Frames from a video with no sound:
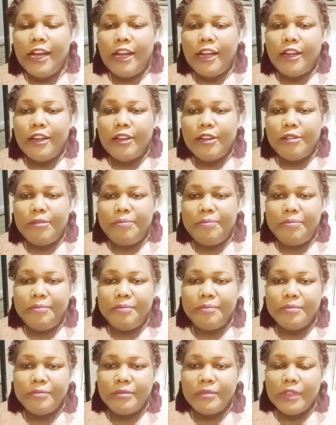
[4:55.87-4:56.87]
And
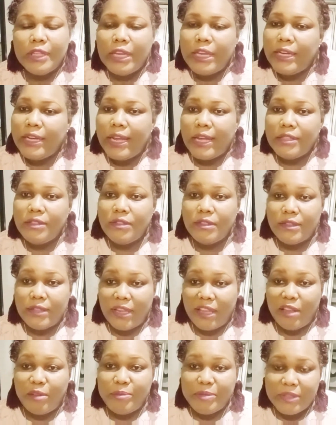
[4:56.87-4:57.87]
that just
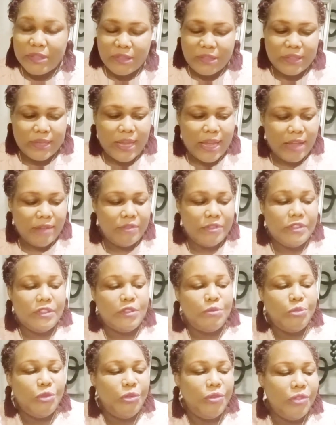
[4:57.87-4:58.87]
helps us to have a
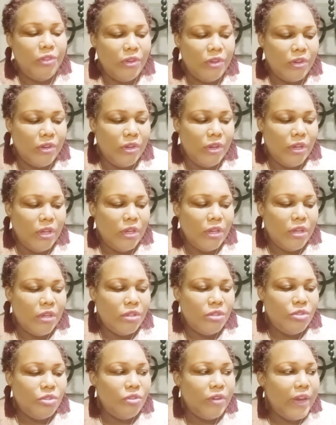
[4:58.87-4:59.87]
smoother
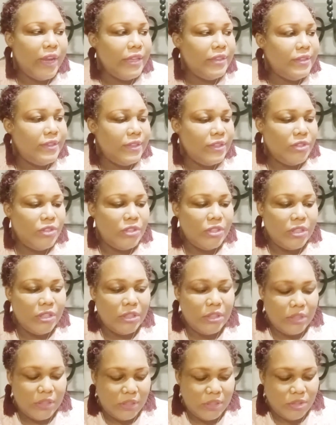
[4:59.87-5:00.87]

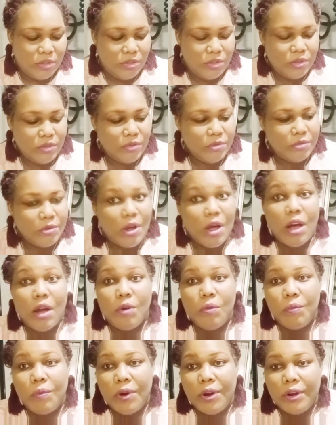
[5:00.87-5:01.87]
transition into
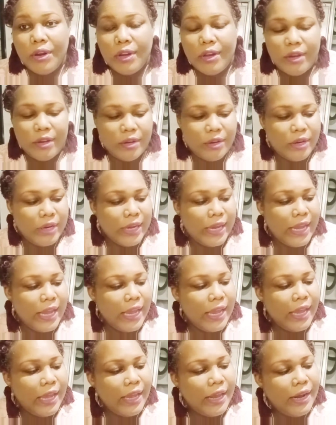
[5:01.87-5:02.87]
our work.
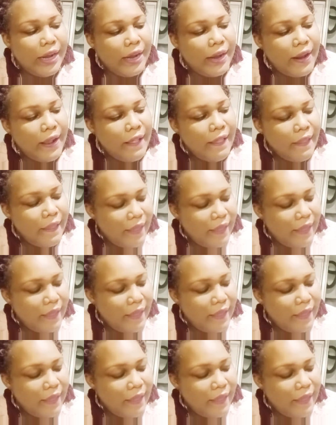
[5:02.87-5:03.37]
And